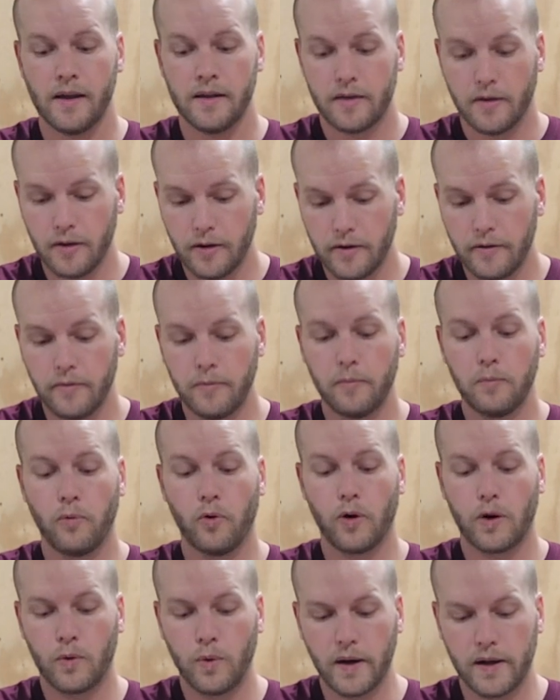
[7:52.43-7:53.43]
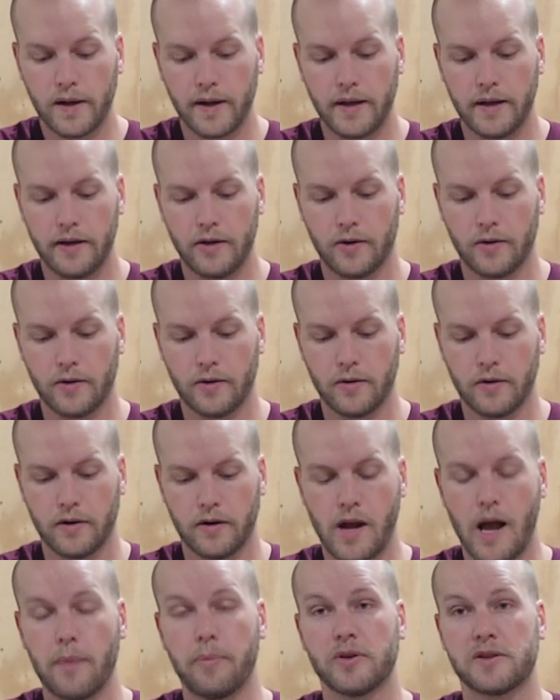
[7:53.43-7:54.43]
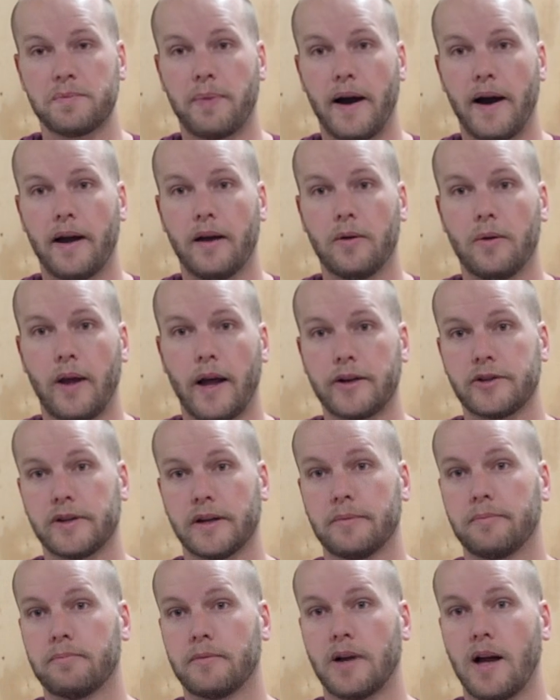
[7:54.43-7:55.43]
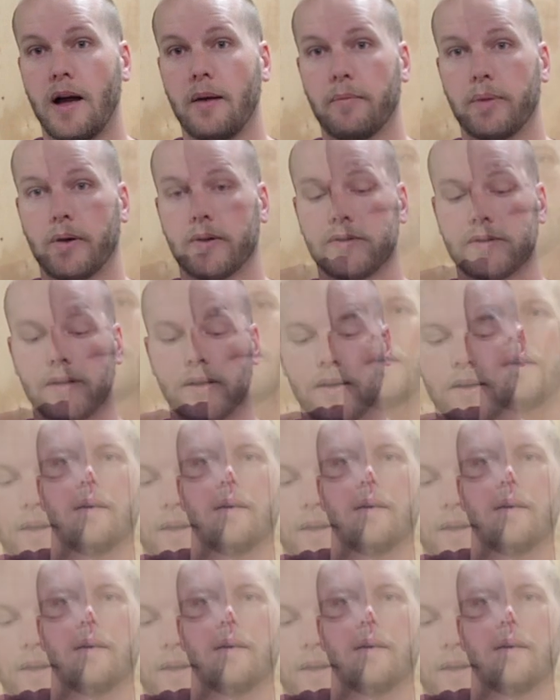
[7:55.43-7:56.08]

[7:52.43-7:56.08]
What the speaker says: the more quickly your compost pile will actually compost.